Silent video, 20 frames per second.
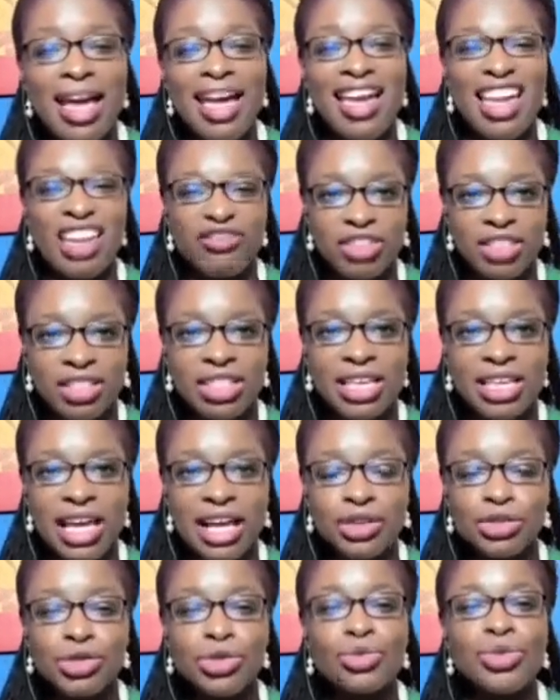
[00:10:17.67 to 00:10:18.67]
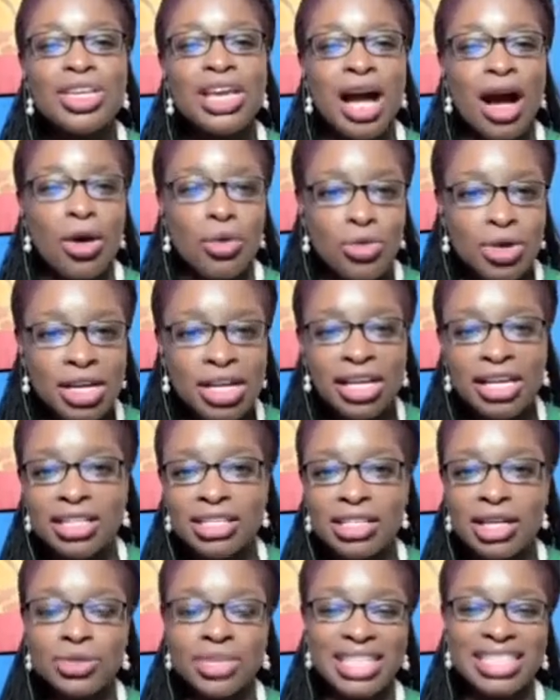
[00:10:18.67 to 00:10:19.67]
Everything else, we are working
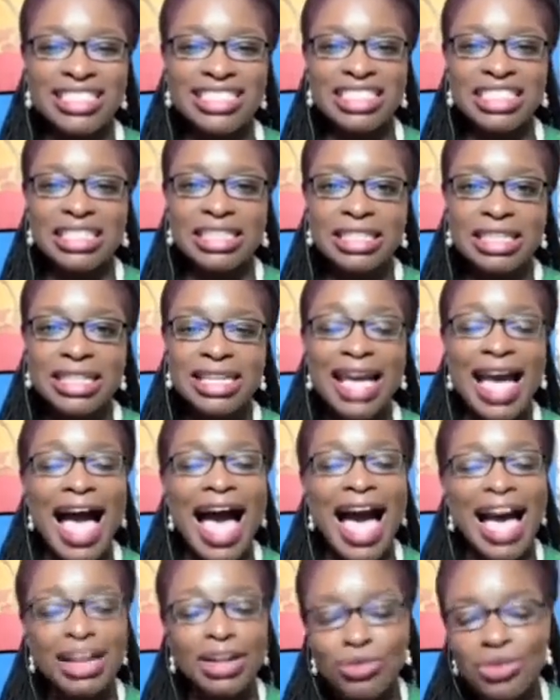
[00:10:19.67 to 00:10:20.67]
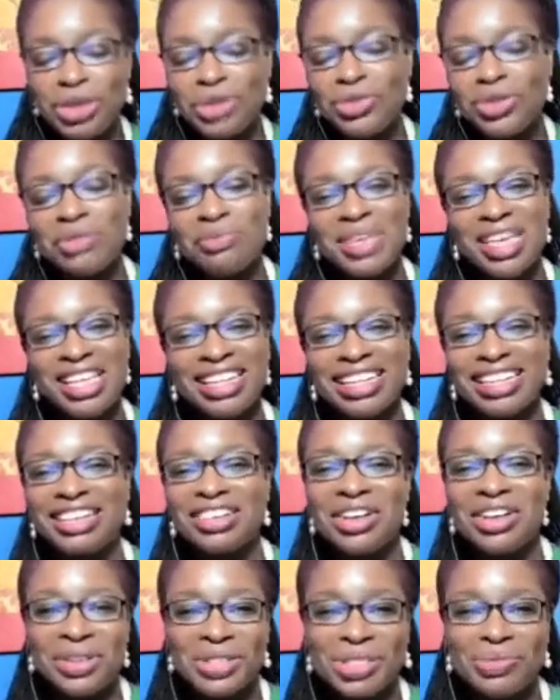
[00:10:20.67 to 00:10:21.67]
it out internally, and we will make that
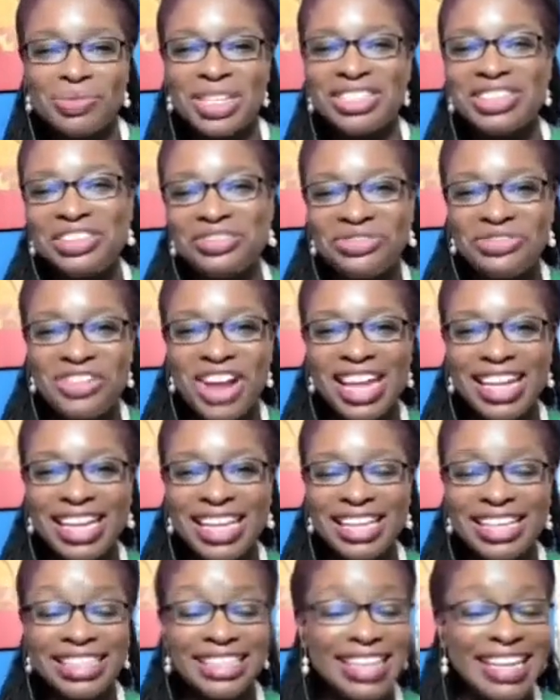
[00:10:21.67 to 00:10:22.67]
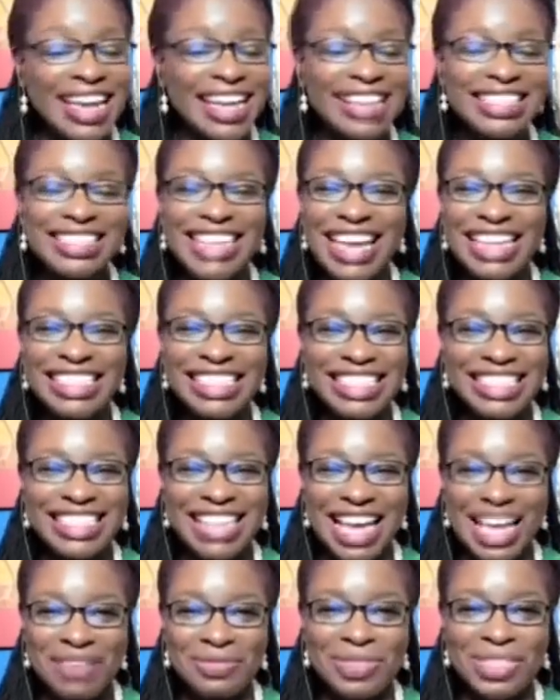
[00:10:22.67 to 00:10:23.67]
announcement on Friday. Exciting
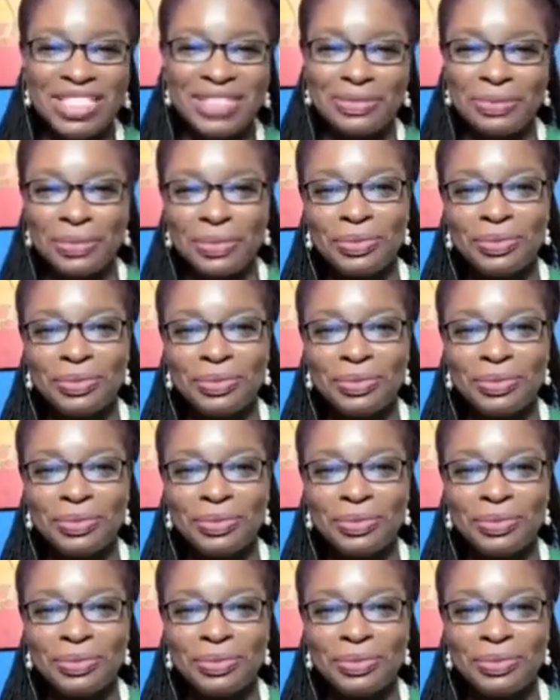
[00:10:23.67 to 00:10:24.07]
times.